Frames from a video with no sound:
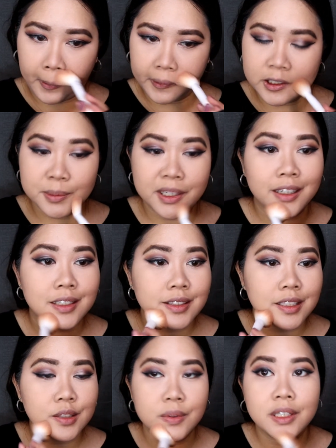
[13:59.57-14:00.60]
To be honest,
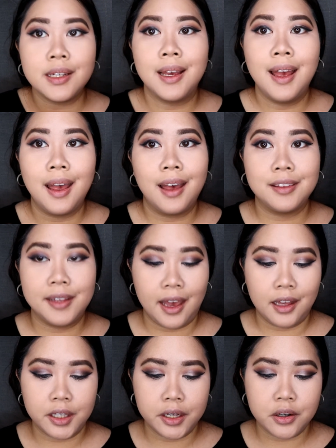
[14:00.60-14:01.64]
this one and the
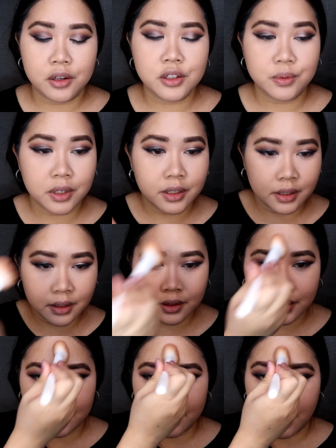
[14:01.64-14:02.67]
LA Girls one,
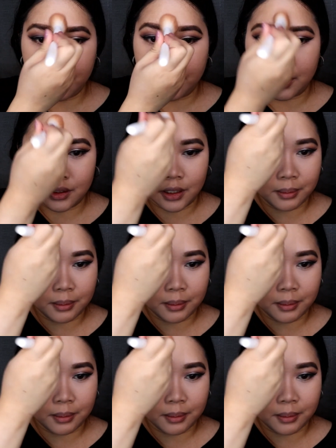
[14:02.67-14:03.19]
they definitely